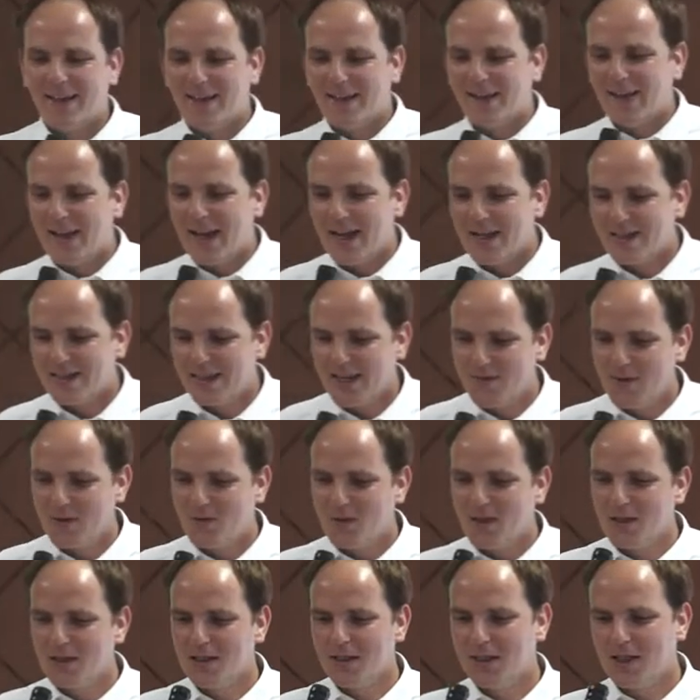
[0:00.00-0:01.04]
Last time it
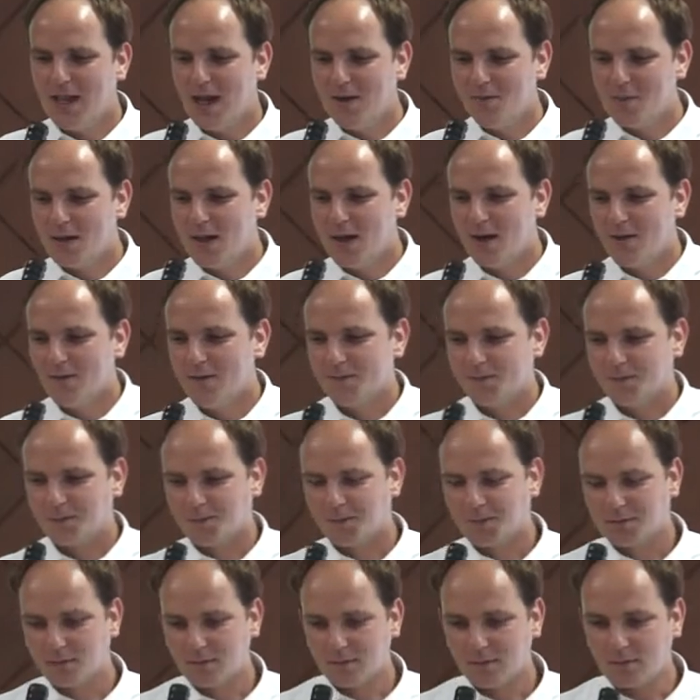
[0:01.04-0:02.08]
was in Cape Town.
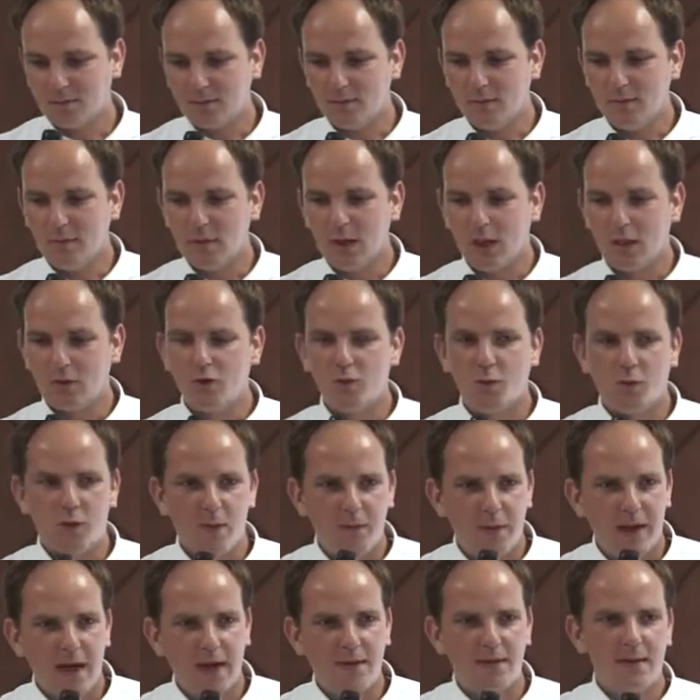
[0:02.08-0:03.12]
To
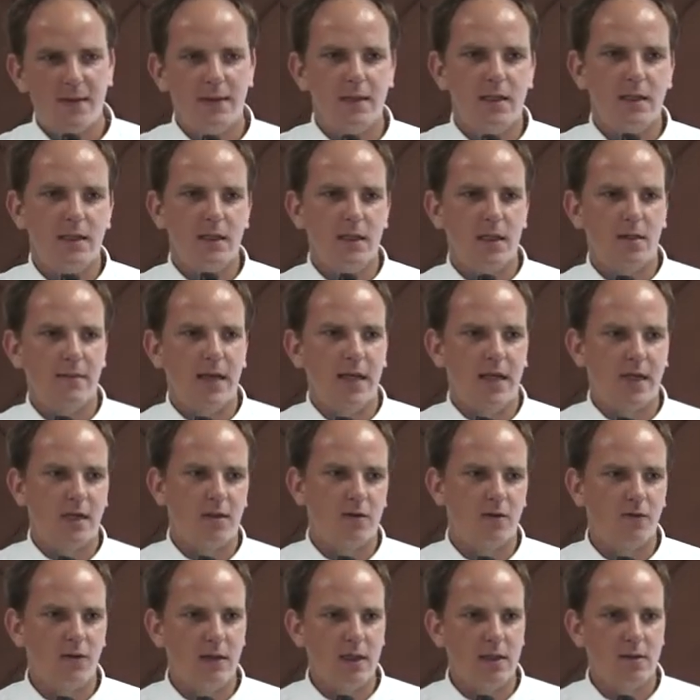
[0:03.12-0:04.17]
prepare the city and make
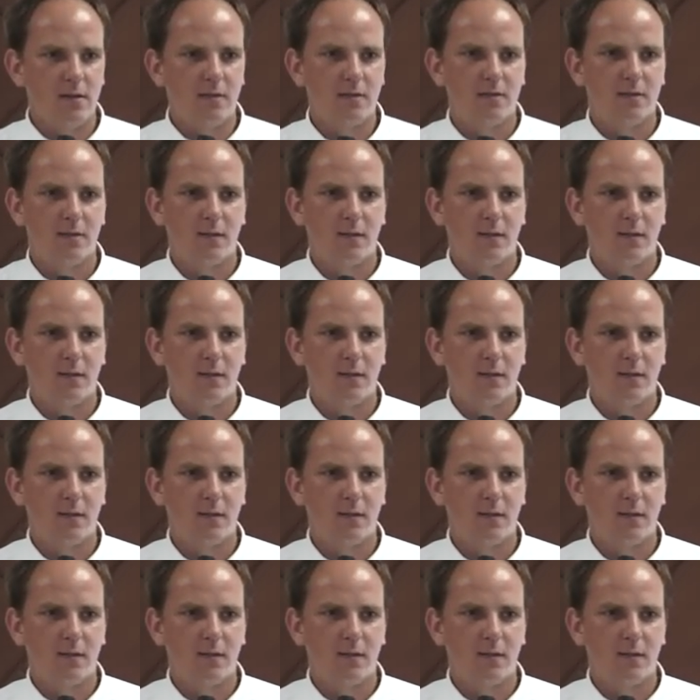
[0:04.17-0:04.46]
it green,